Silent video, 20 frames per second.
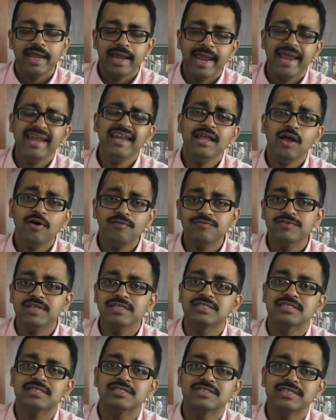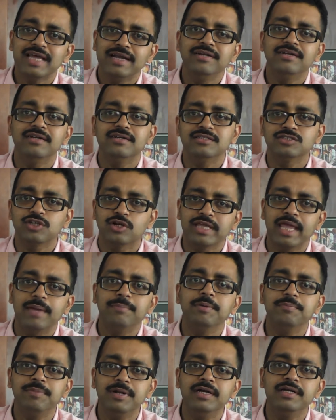Any of these centers or
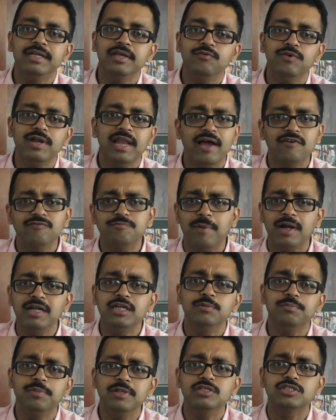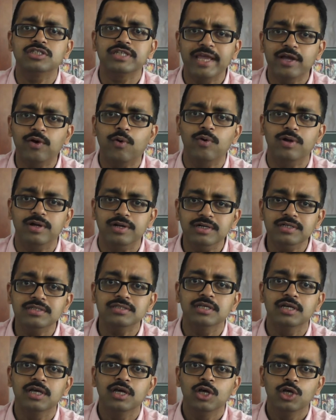capability will have multiple
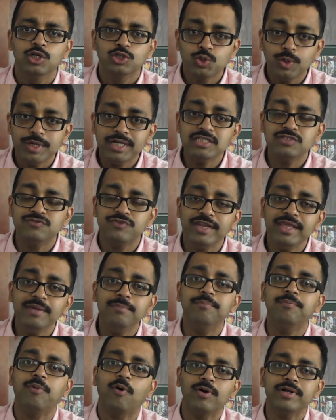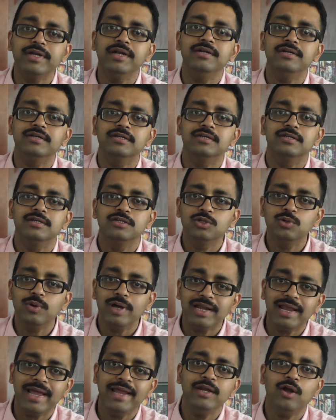stakeholders, so it is very important to
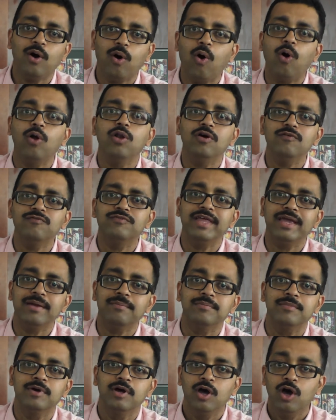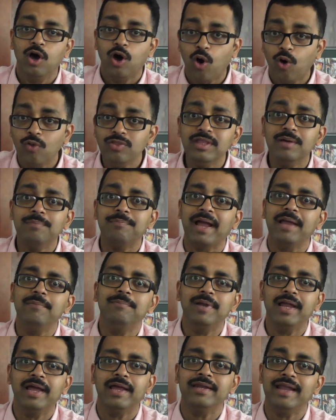align all of them on the
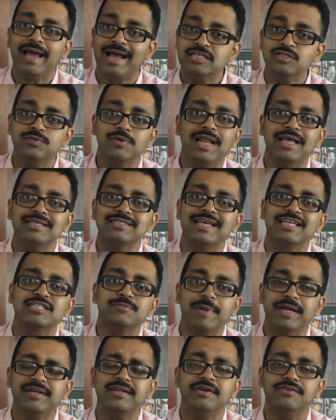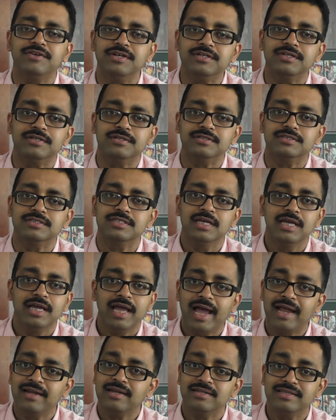pipeline as well as the expected returns,
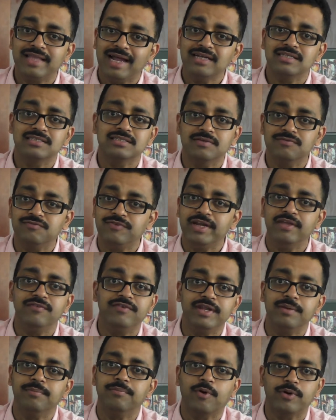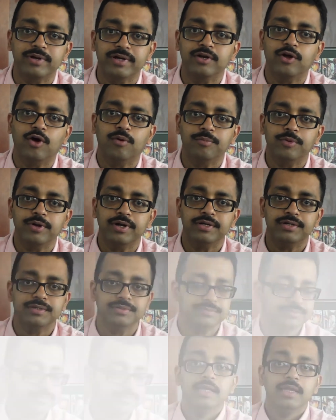and that's a very very important component.
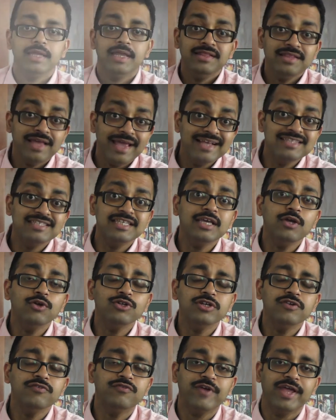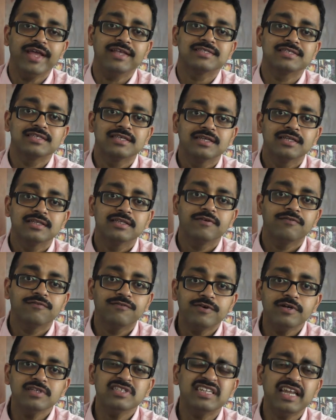In the execution phase, the
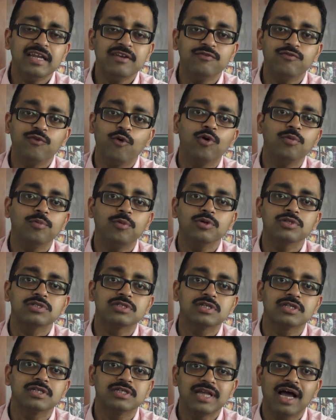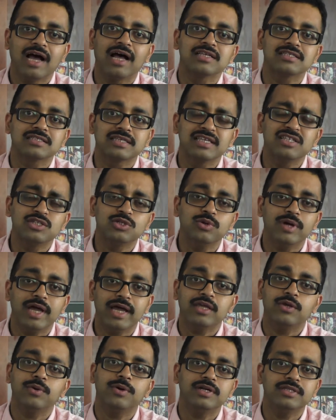first and foremost task is to
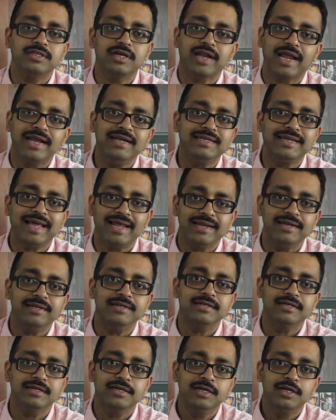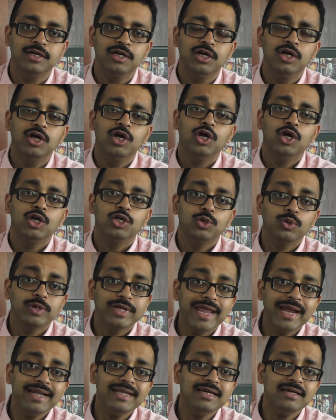acquire the right talent. To
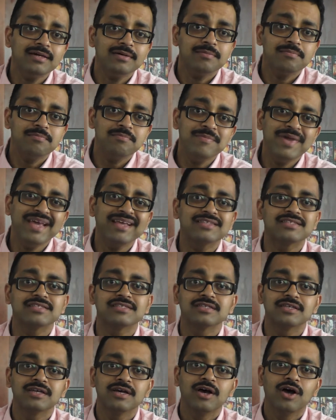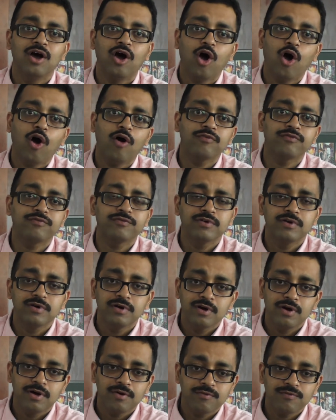get a mix of
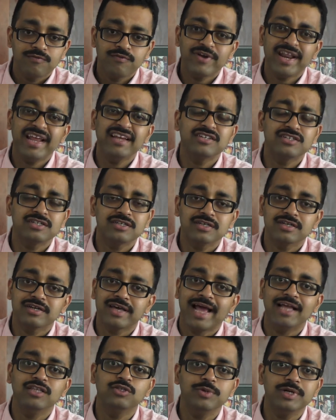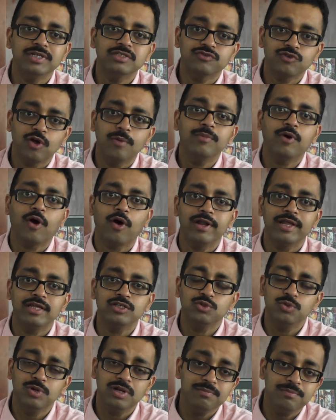fresh graduates from
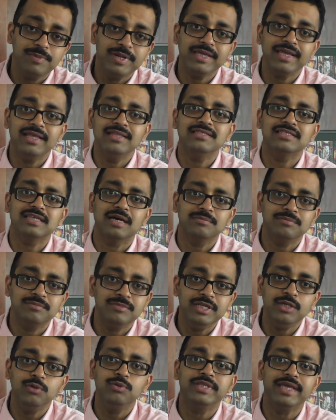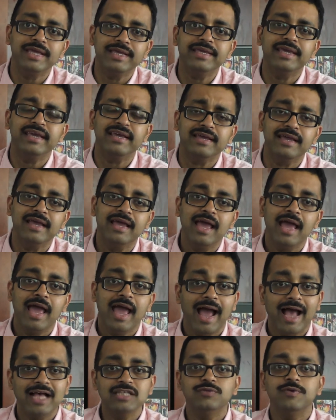college who will bring in some new thinking
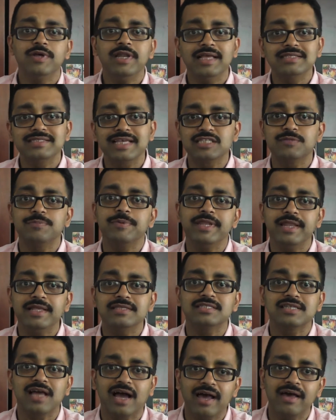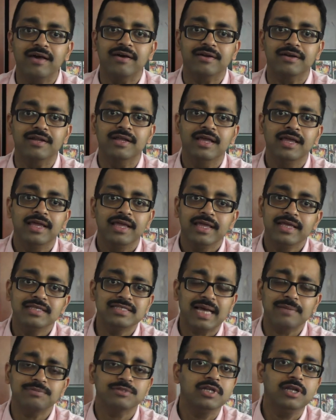as well as experienced hire
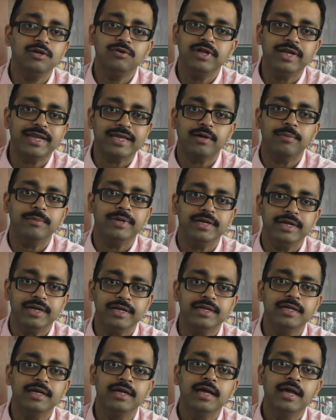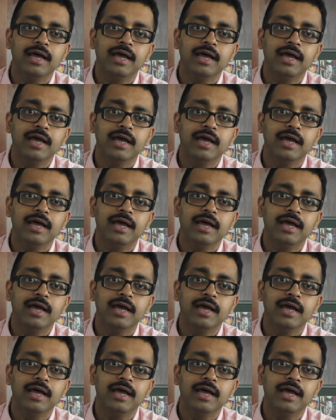is absolutely recommended.